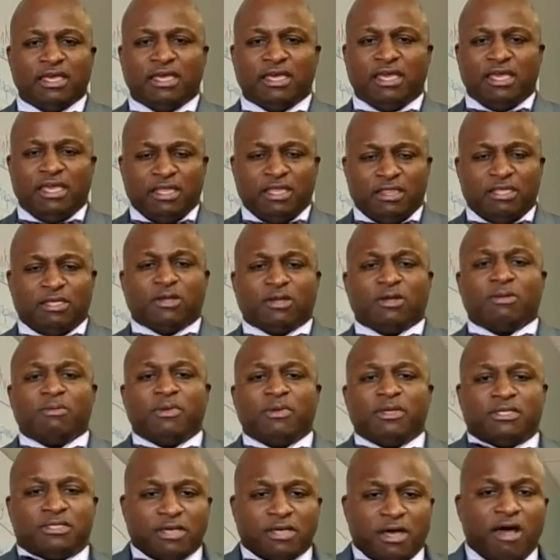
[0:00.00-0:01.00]
Either you're going to
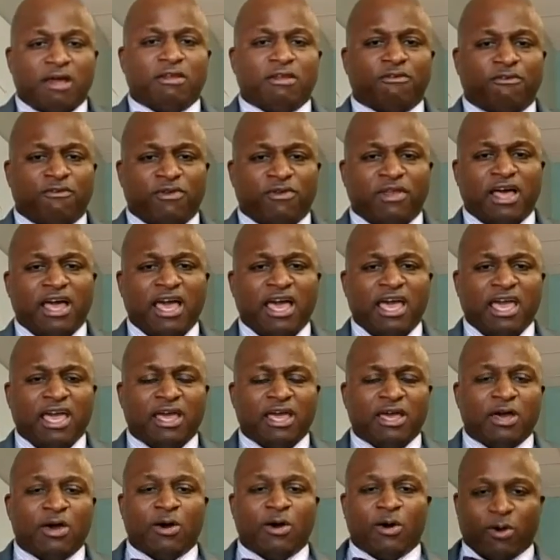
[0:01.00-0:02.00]
be taught to fly
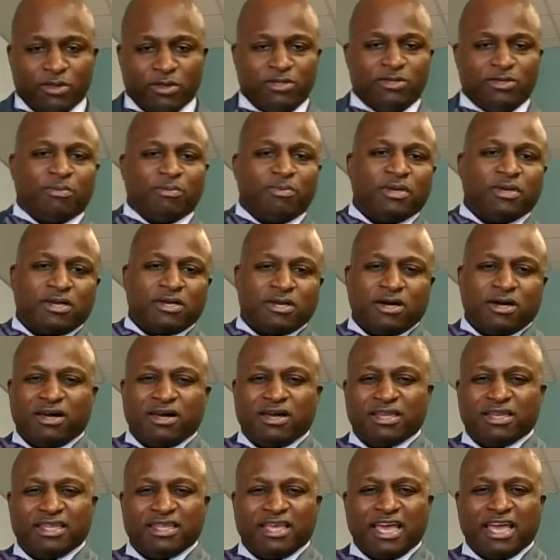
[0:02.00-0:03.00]
or you'll be
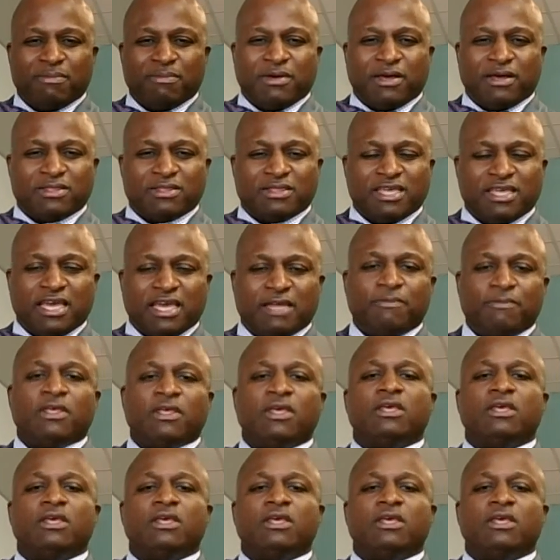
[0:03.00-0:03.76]
caught. How about that?